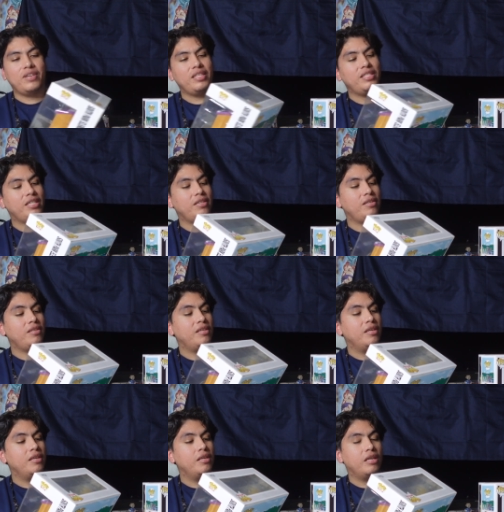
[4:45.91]
what is it
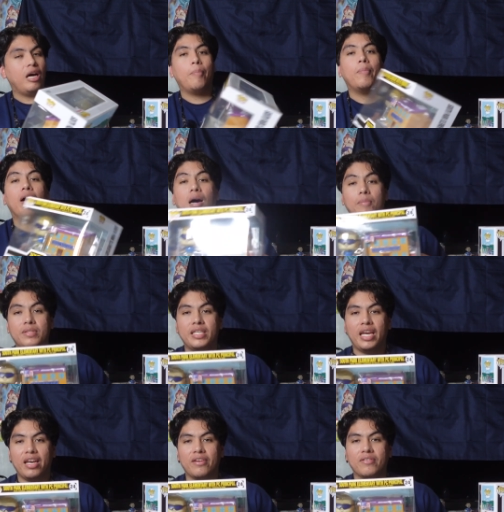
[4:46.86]
called? A Pop
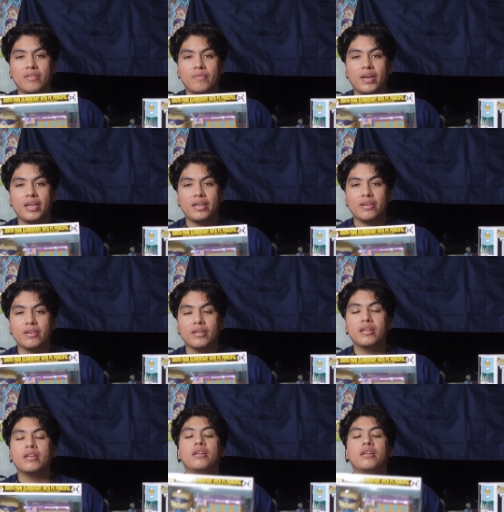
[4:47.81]
Town right here.